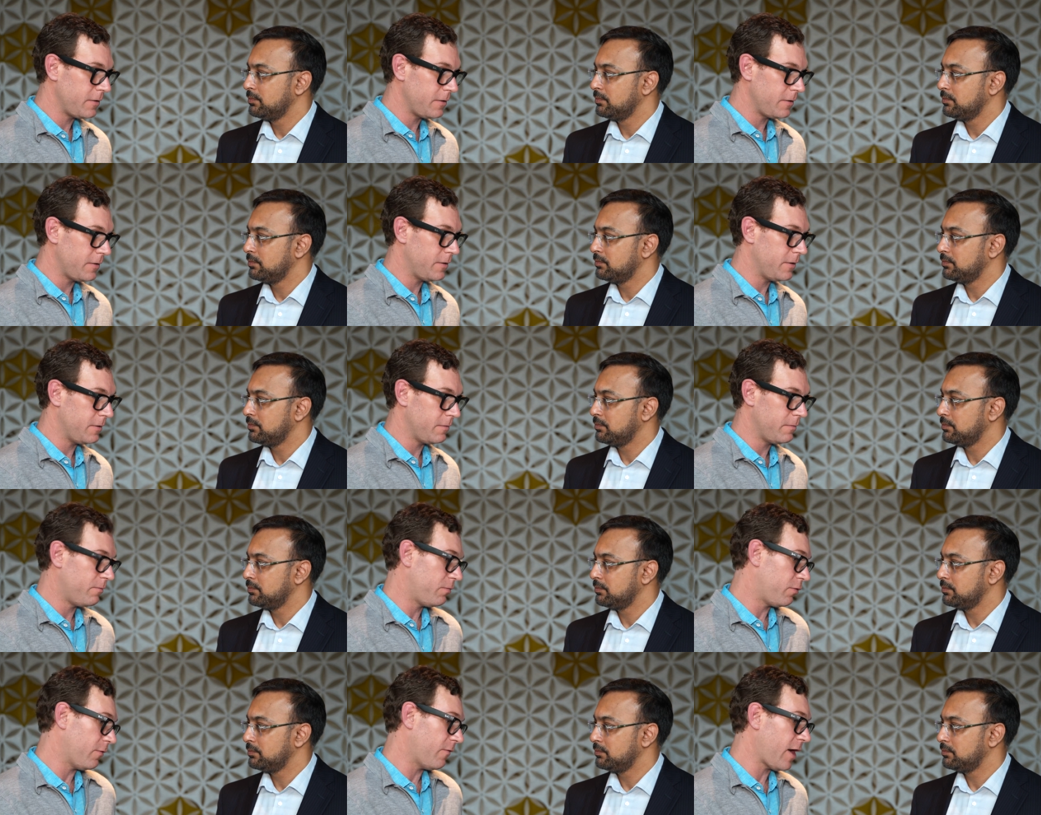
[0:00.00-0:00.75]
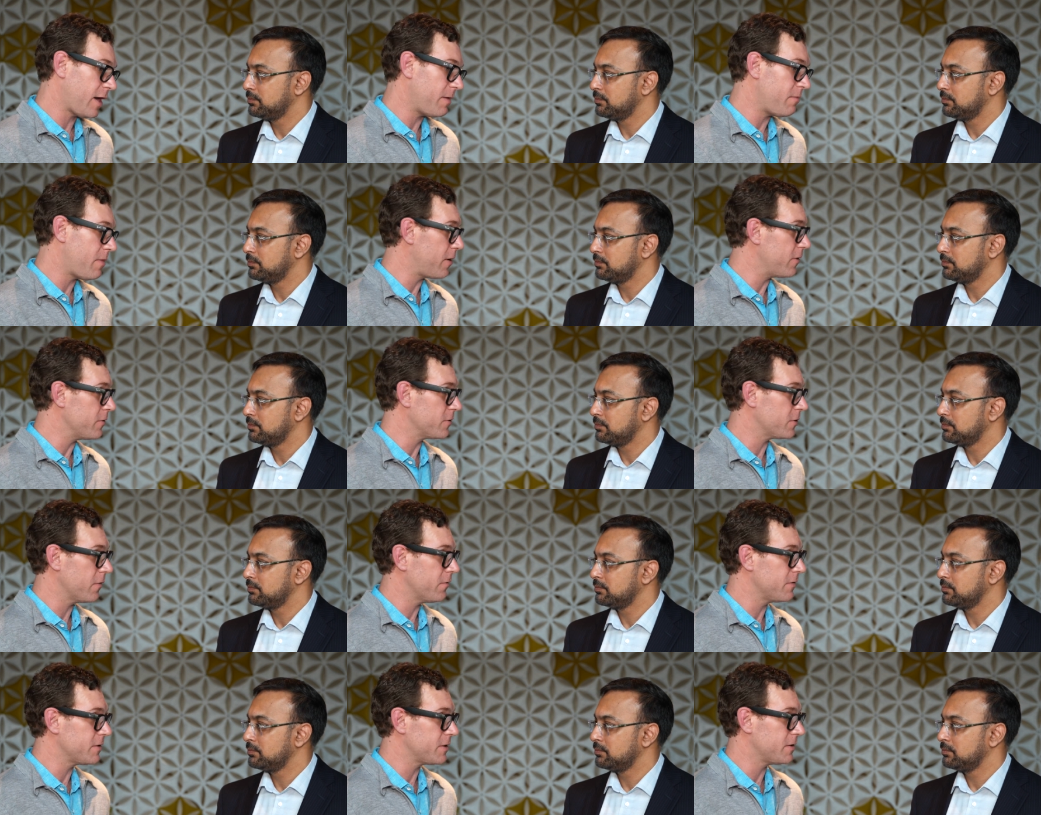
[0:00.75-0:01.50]
Speaker 1: Eh, provide better
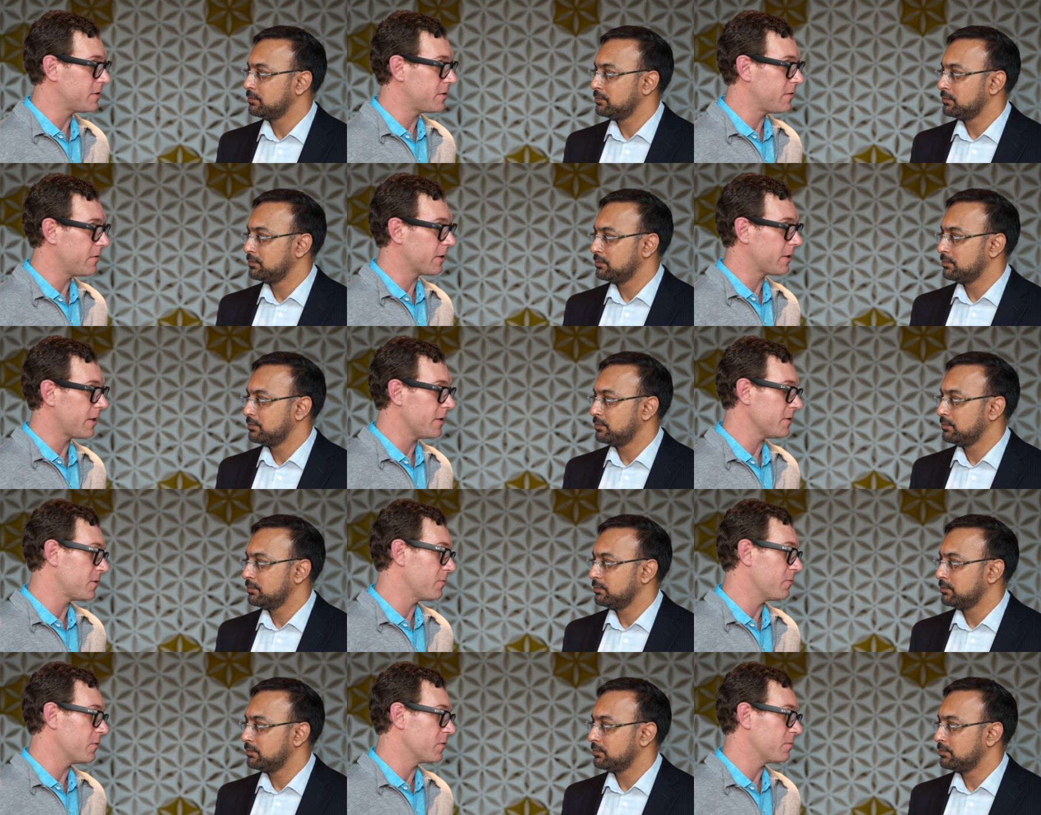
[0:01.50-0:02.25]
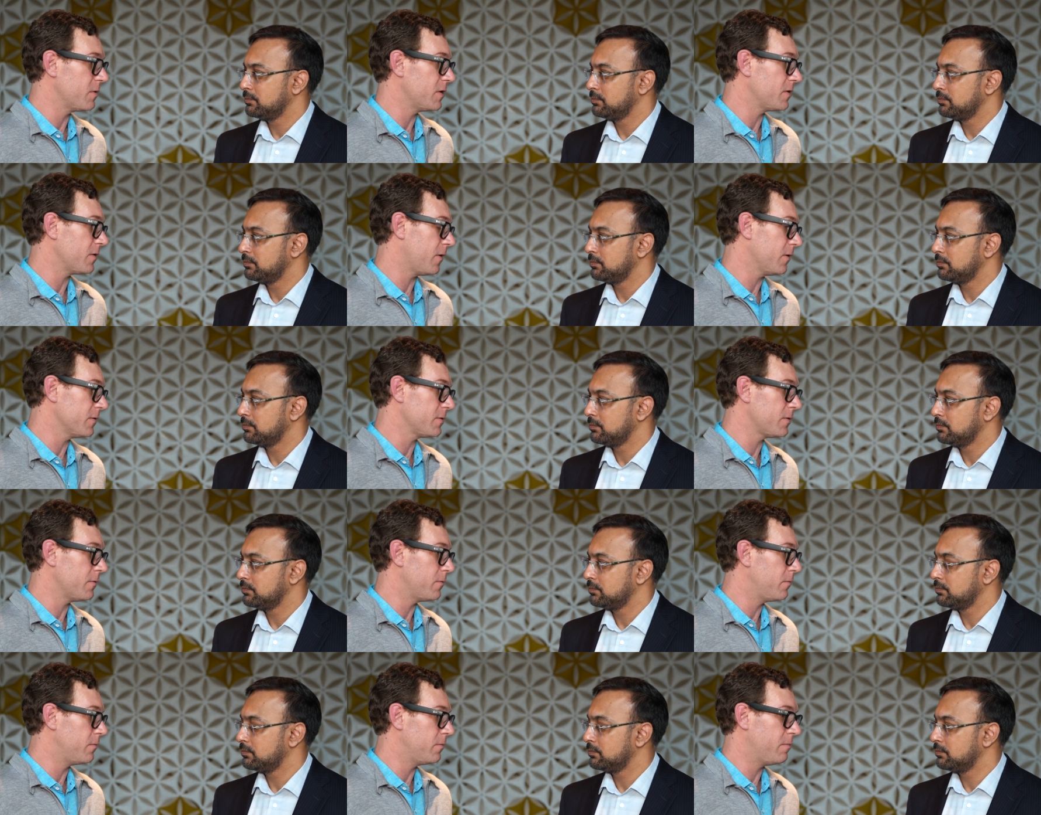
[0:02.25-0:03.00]
services to their customers, but to
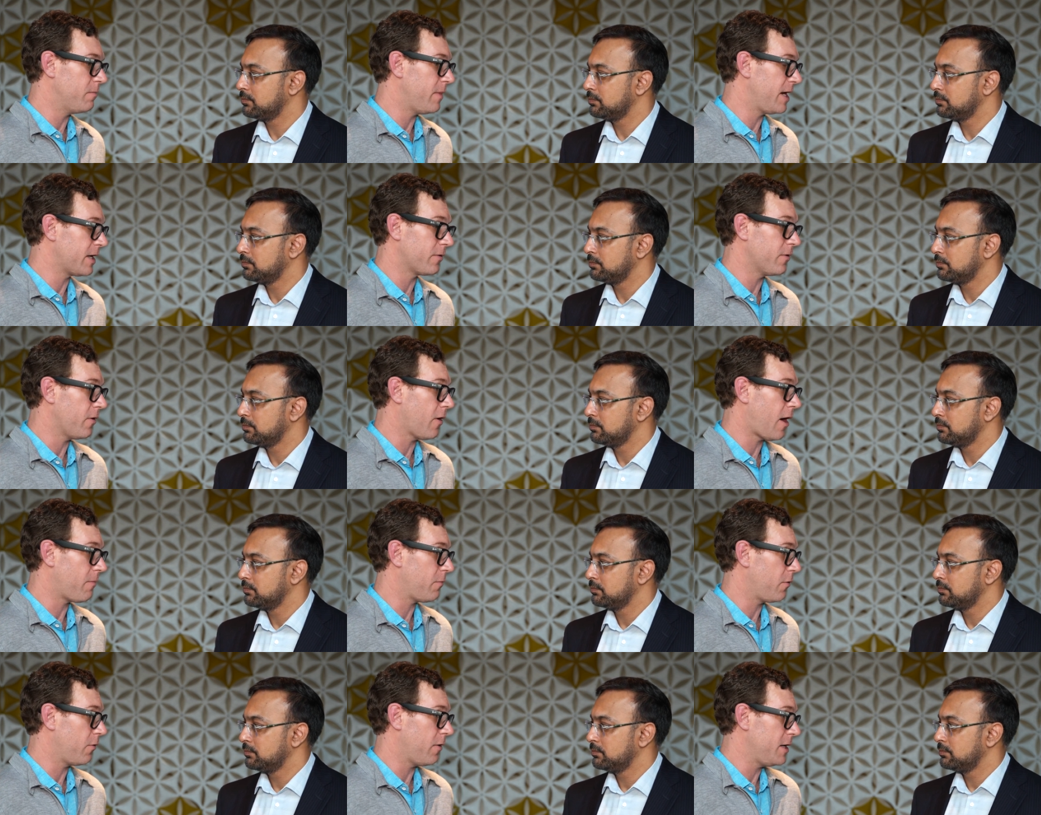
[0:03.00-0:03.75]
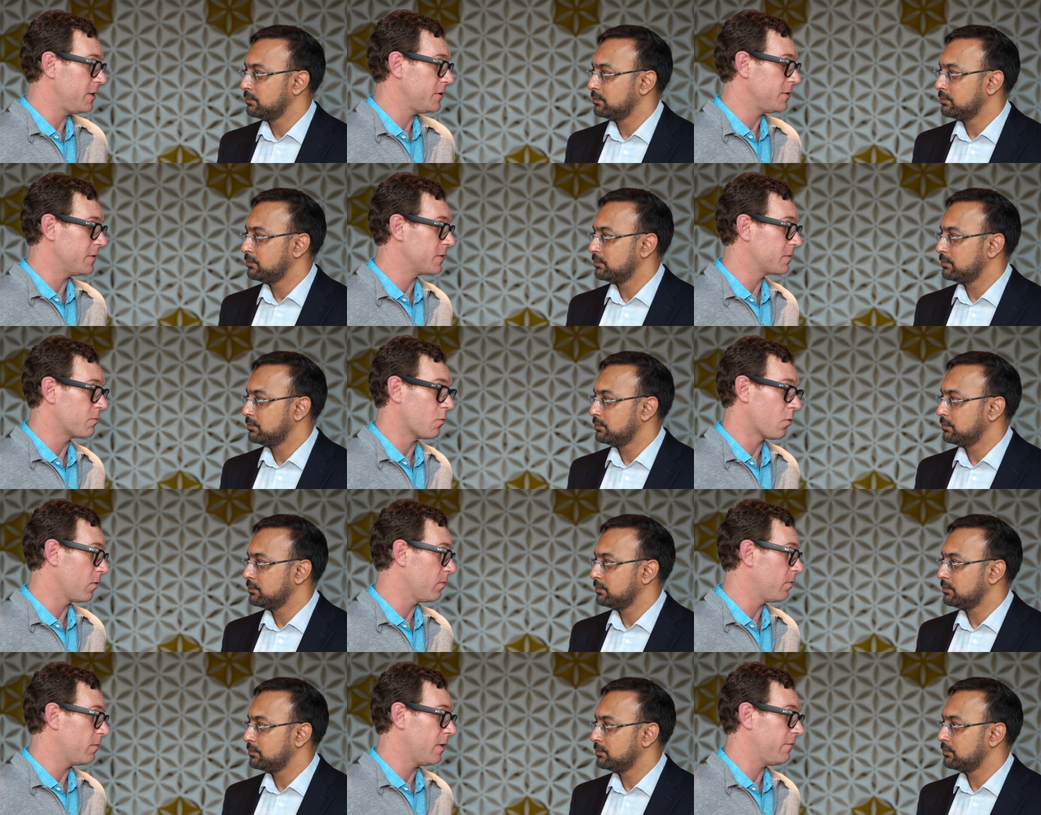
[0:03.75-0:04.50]
also make their operations
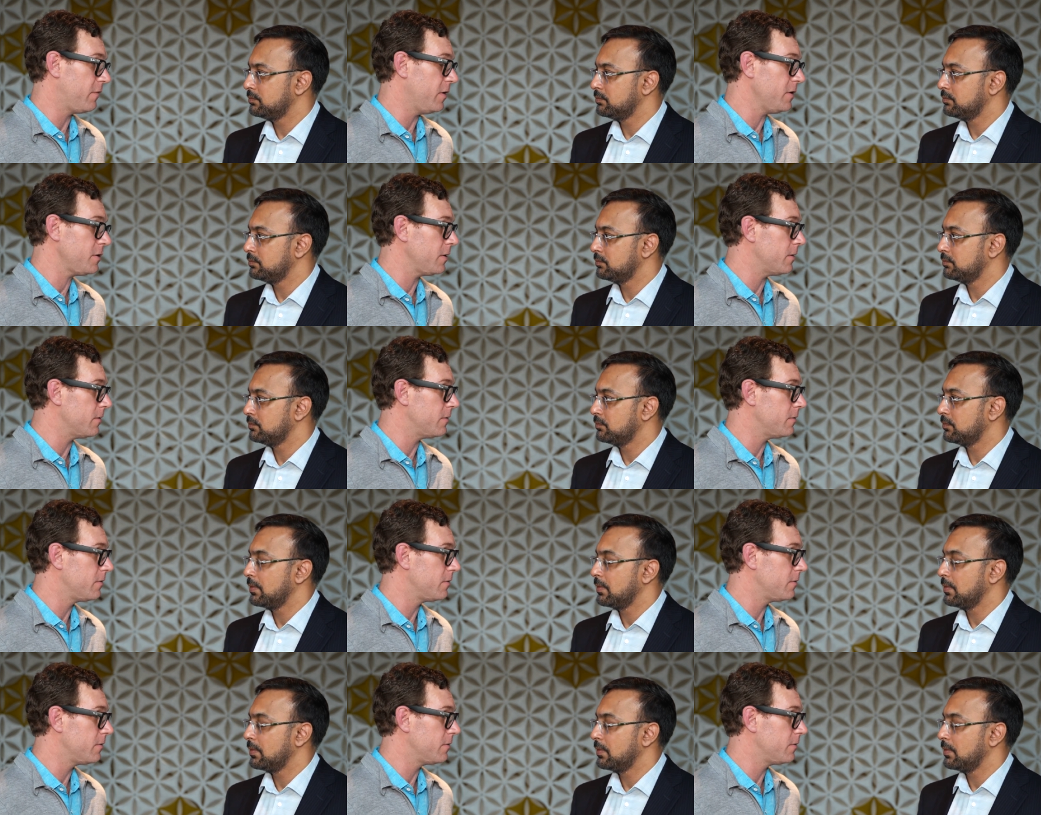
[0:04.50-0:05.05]
more efficient.